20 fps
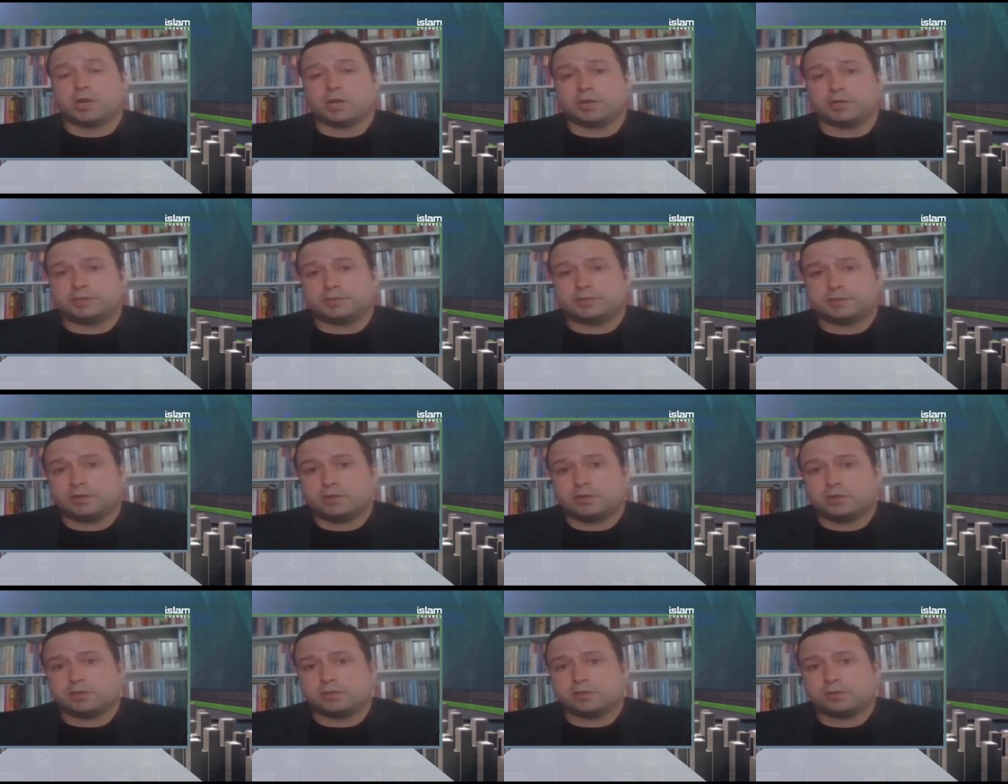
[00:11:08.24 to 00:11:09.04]
right.
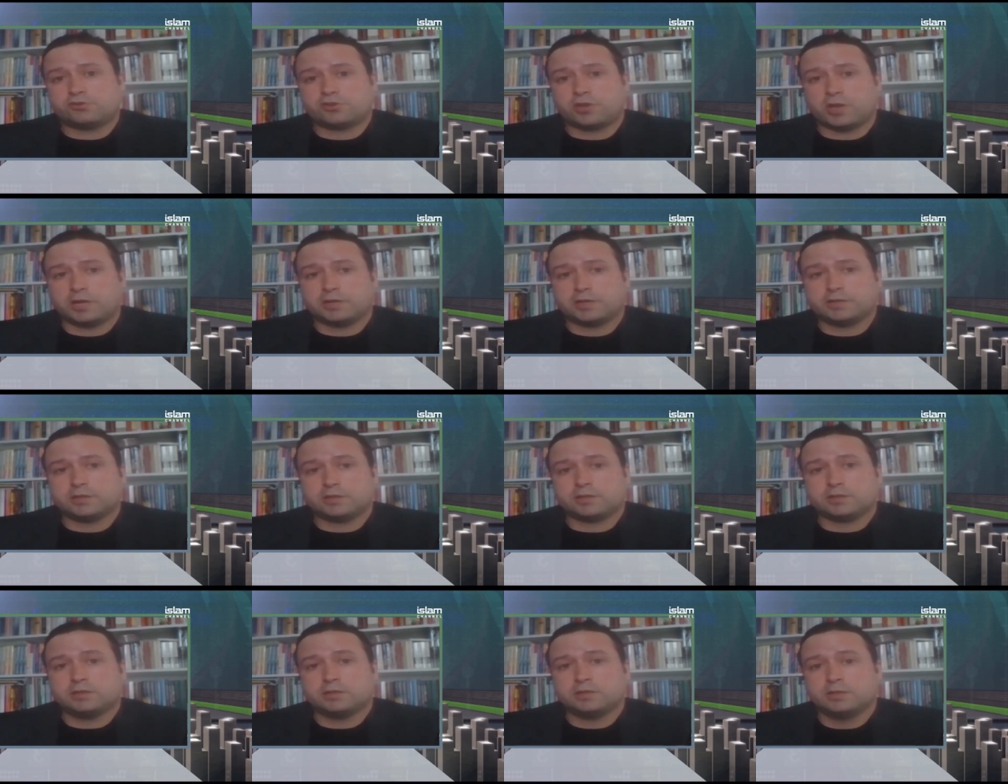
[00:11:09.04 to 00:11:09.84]

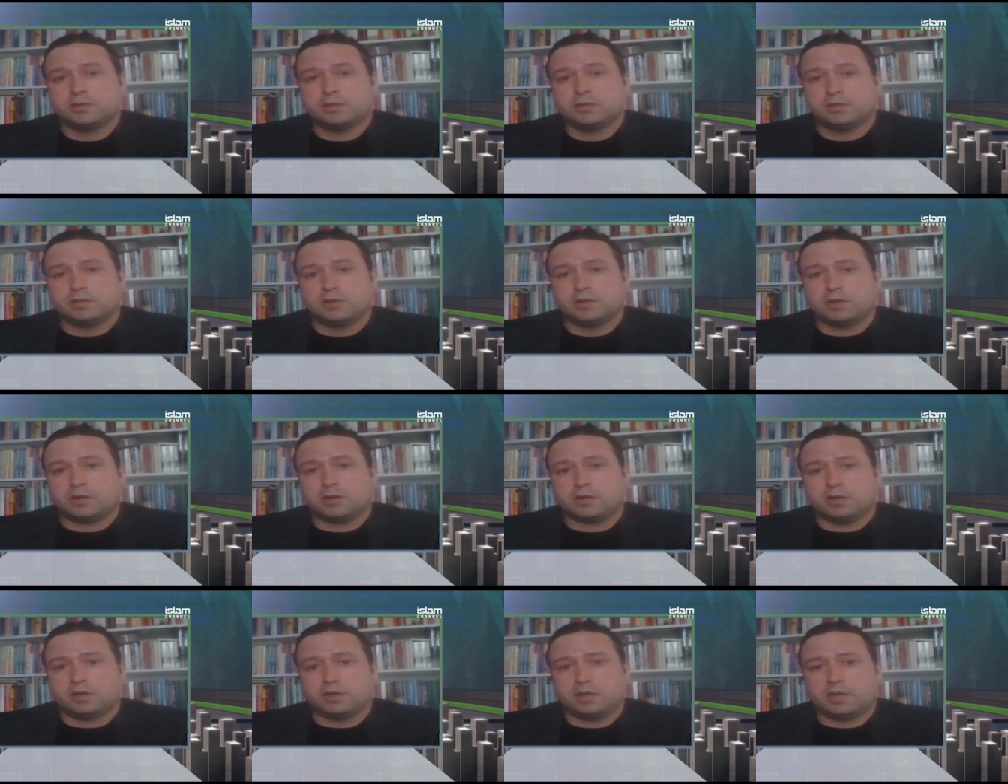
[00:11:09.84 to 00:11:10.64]
China
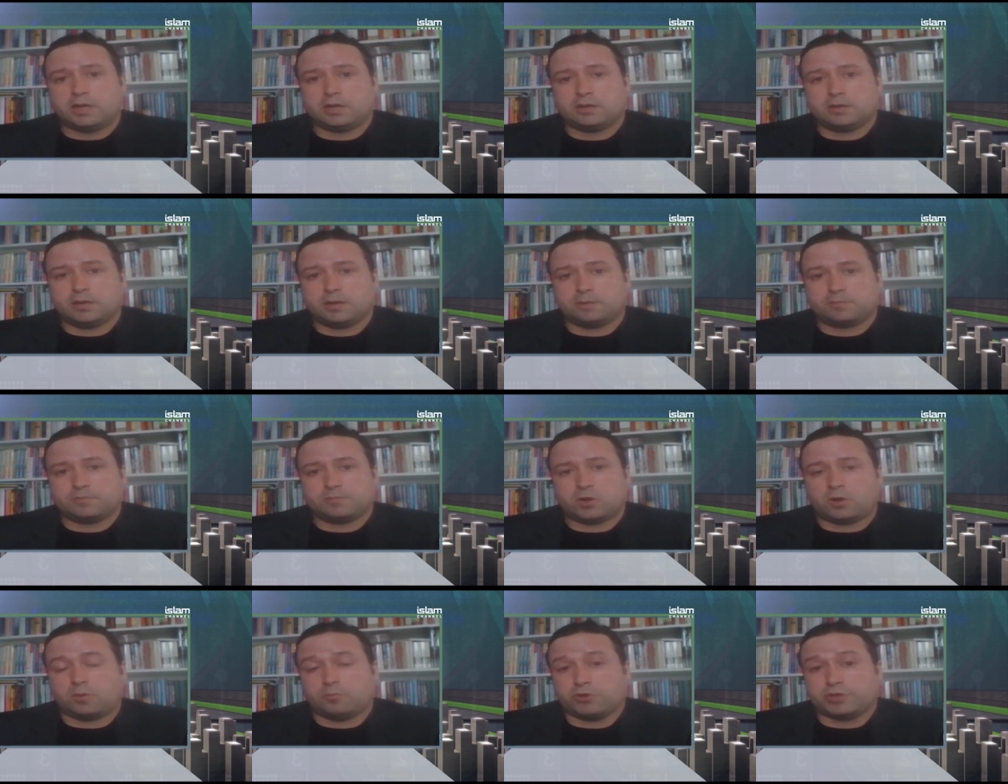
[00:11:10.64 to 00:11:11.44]
um,
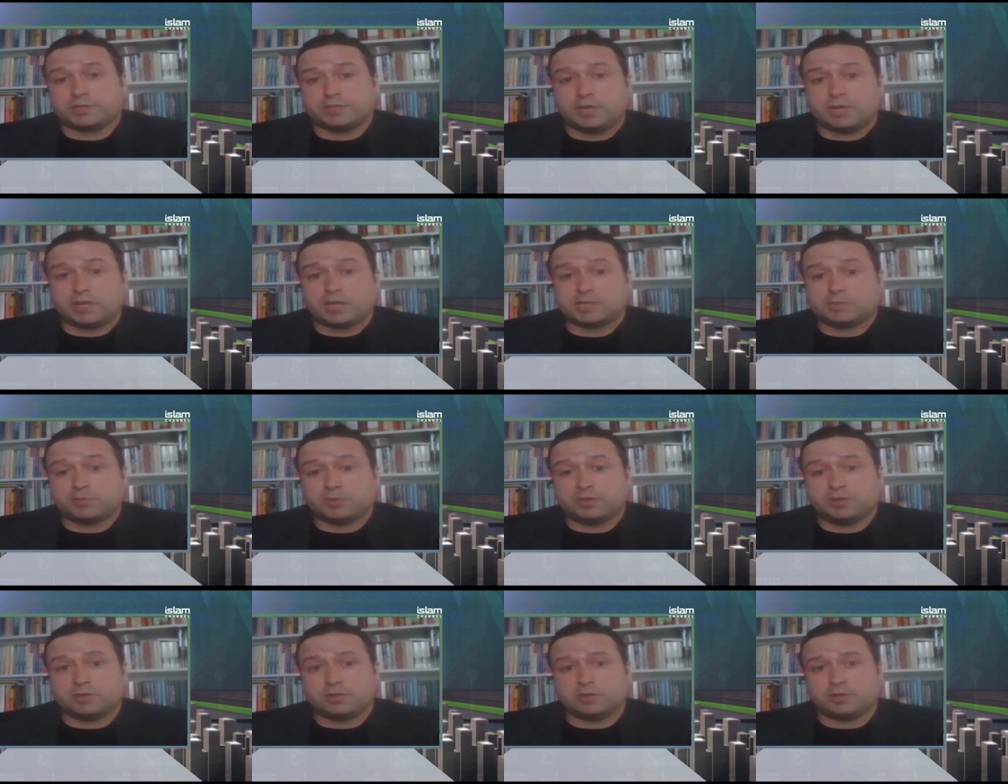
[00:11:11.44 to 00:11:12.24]
or Britain has
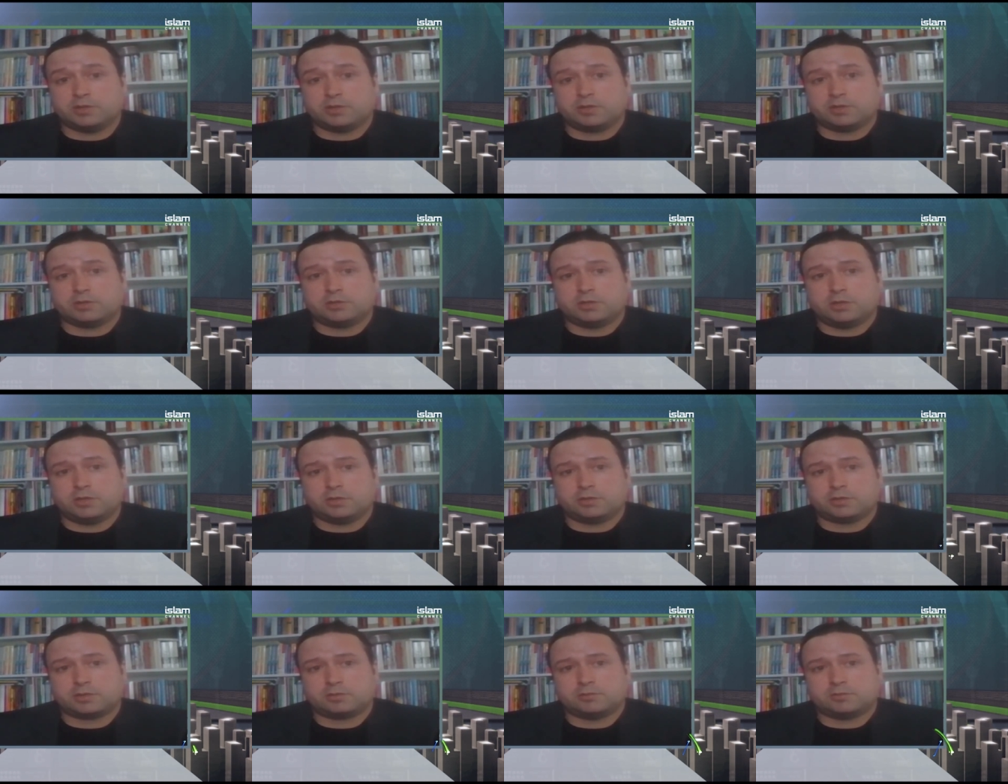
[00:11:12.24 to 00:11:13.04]
been a,
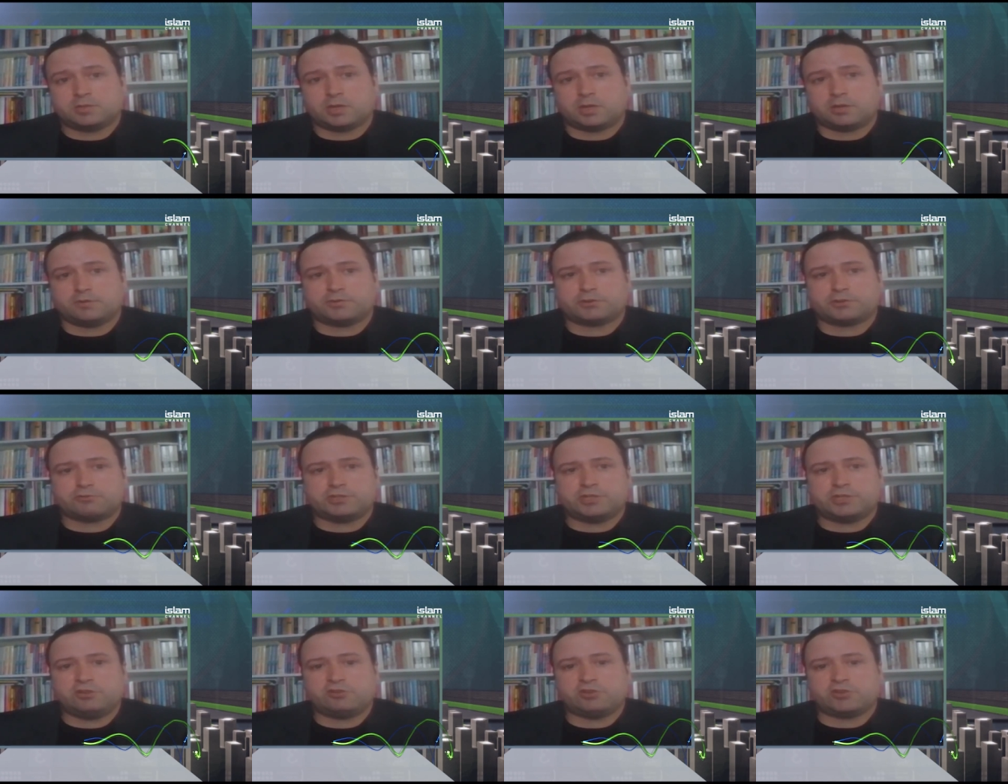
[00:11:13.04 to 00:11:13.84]
a kind of
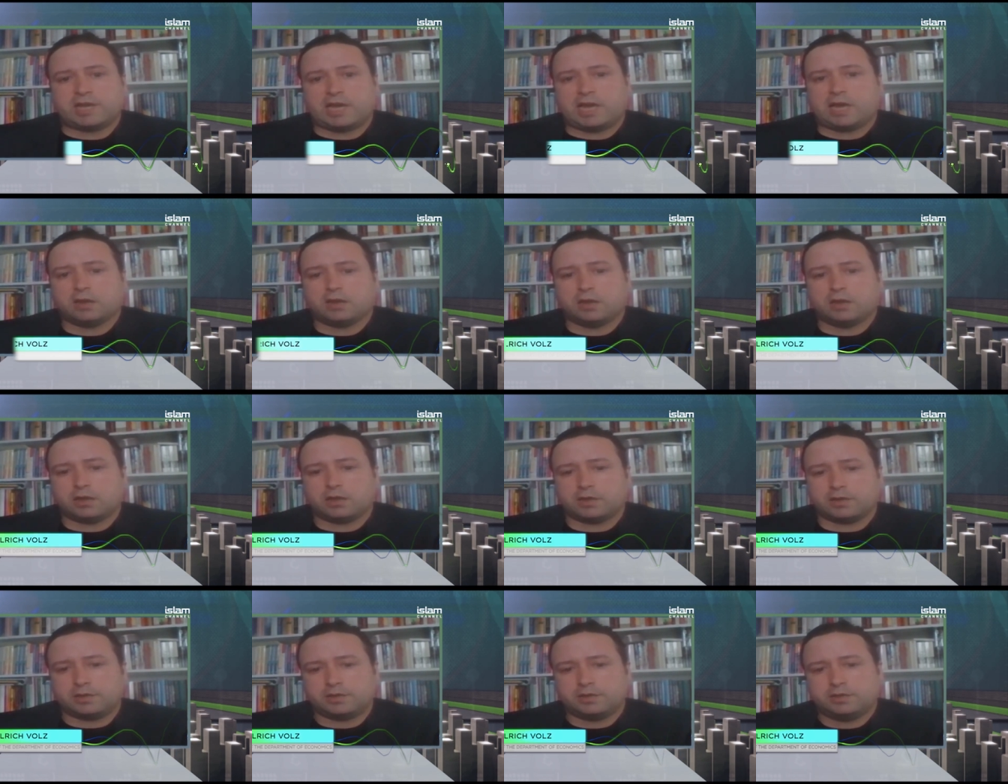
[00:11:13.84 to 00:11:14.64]
strategic
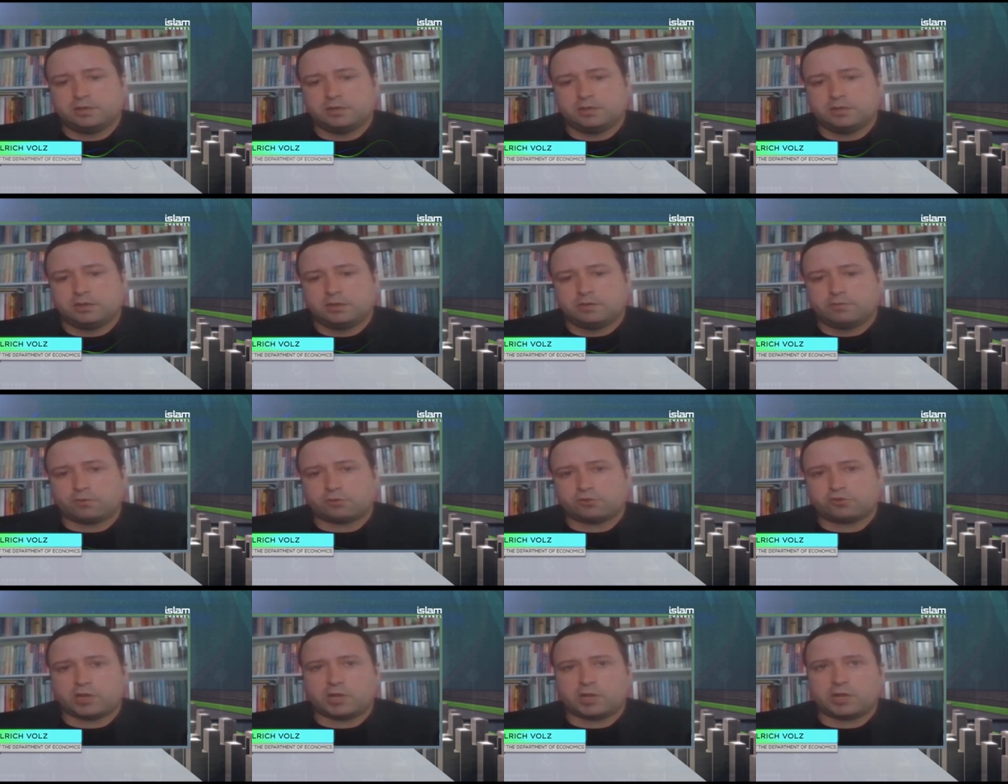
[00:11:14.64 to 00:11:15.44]
ally
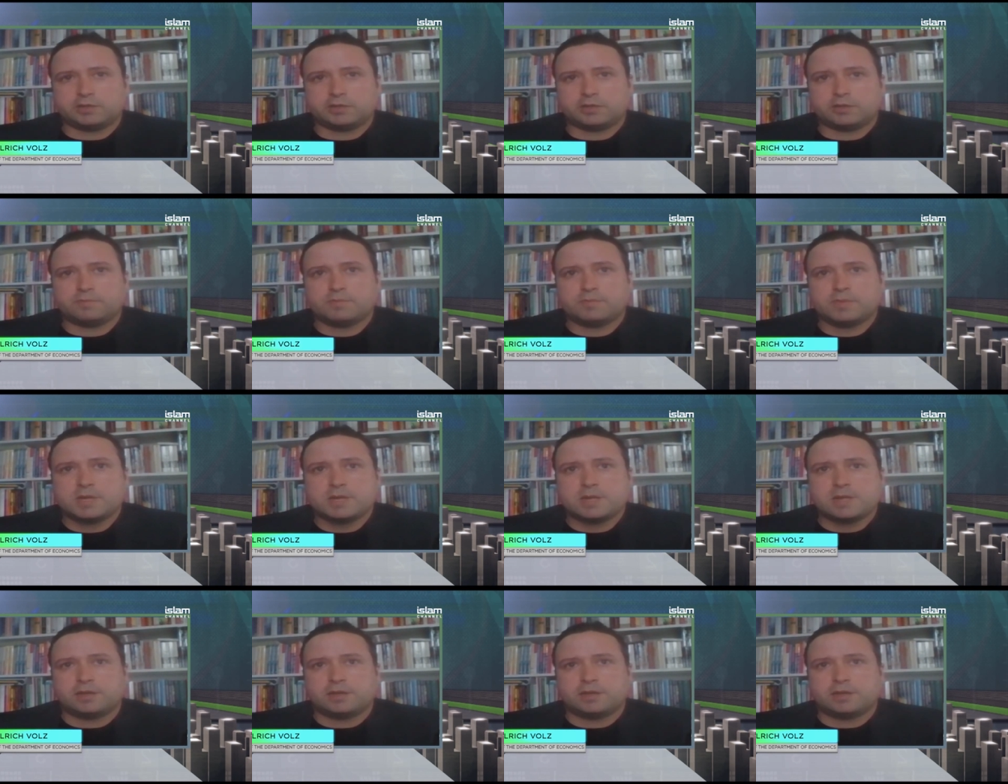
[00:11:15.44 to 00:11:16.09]
for China.